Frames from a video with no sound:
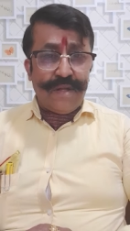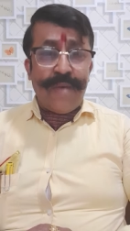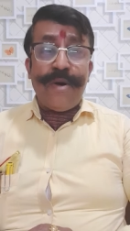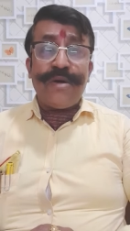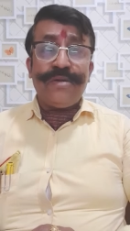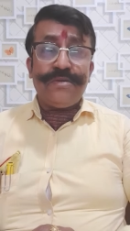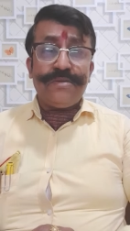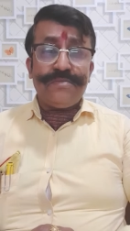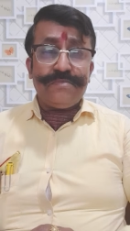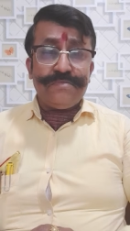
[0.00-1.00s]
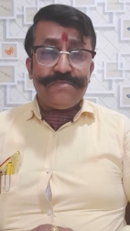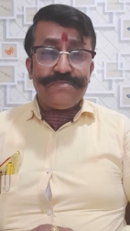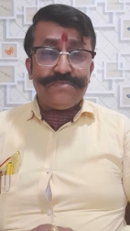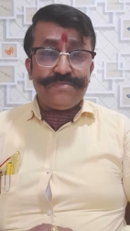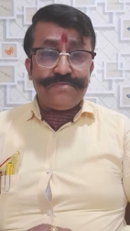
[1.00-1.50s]
among
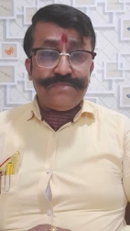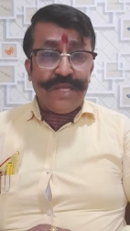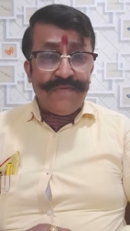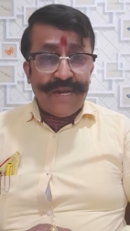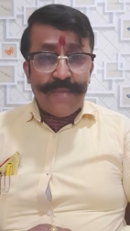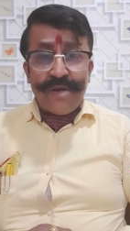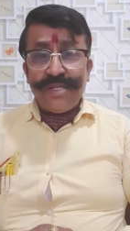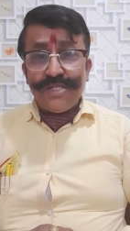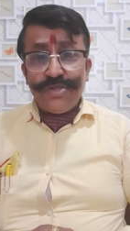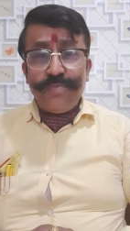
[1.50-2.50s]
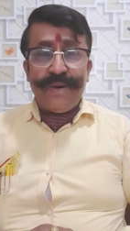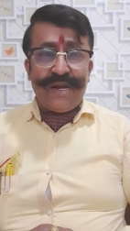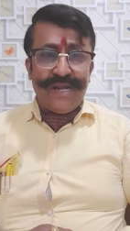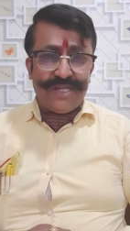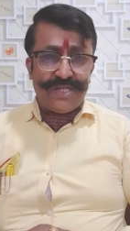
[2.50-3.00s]
even among the super
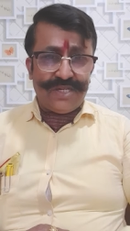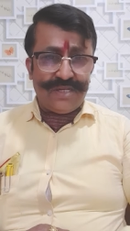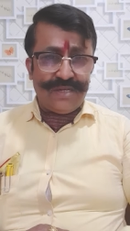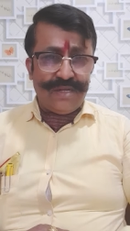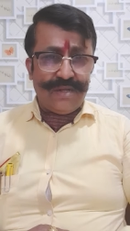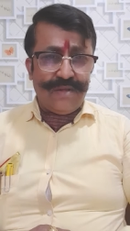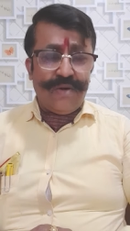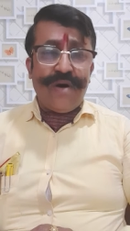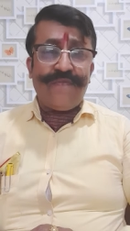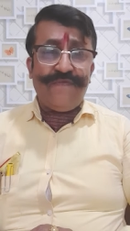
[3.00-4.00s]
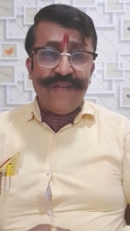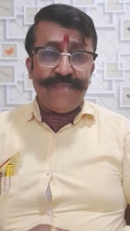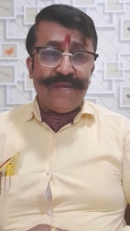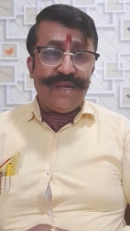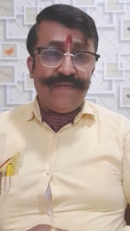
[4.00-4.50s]
rich or
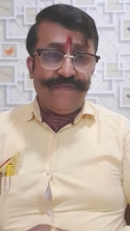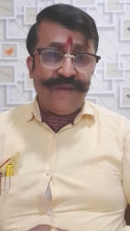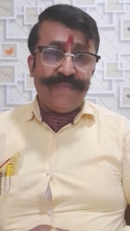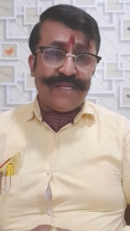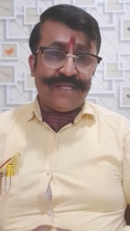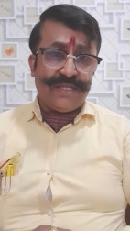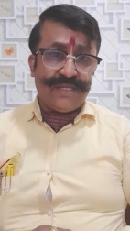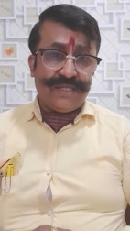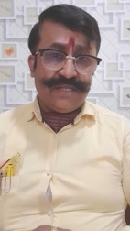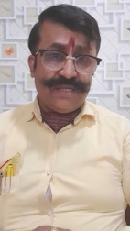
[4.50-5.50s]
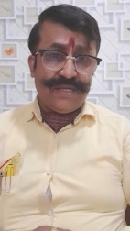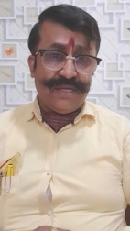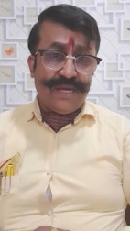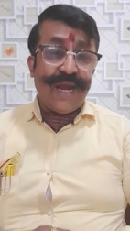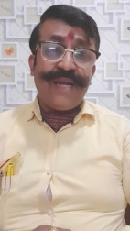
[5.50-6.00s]
fam famous
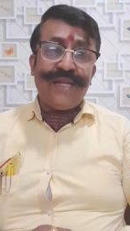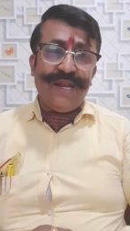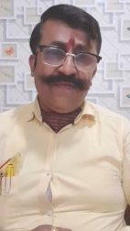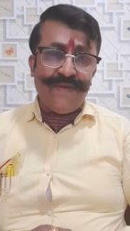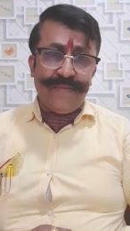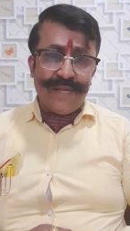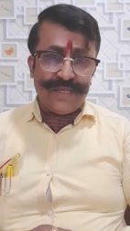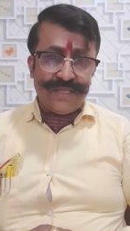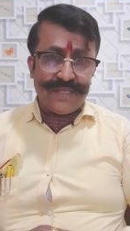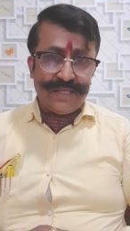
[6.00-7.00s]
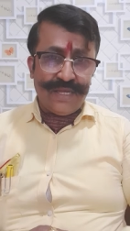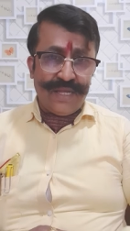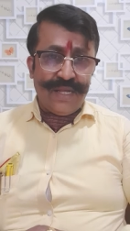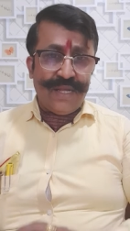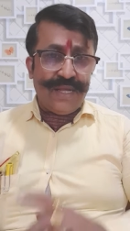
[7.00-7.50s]
and the infamous
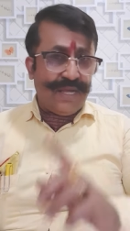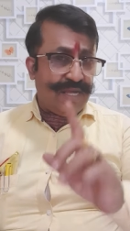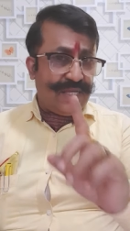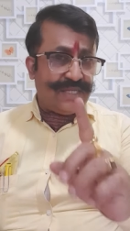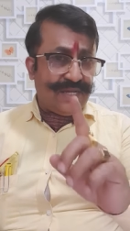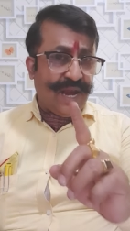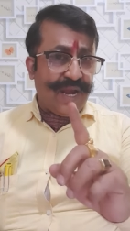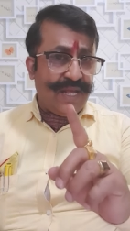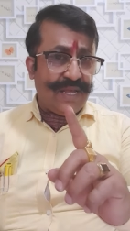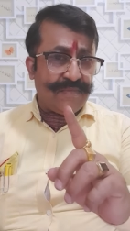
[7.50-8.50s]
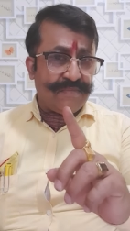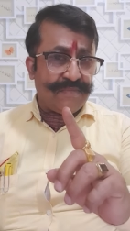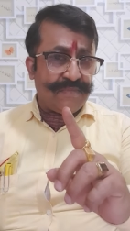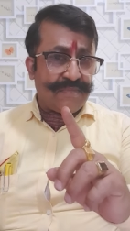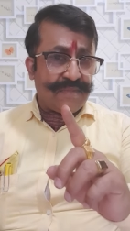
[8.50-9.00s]
is a guiding
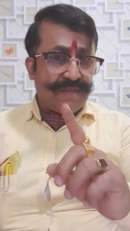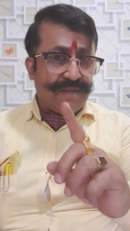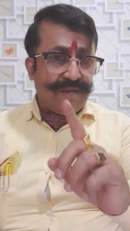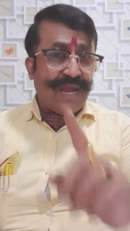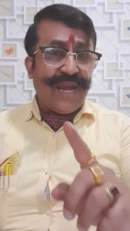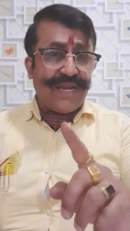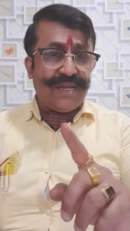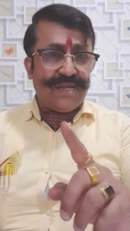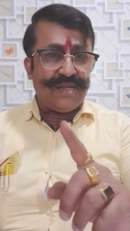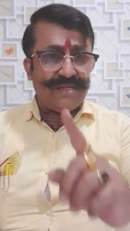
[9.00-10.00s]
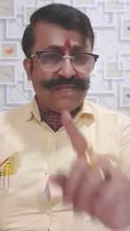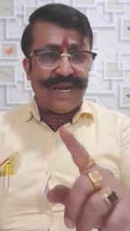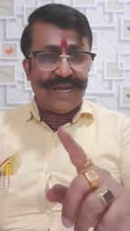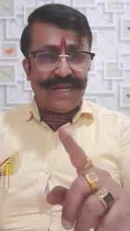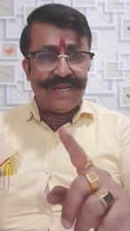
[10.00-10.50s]
light
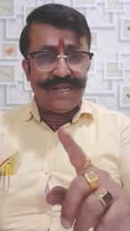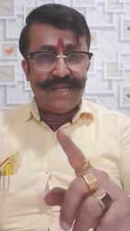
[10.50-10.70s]
that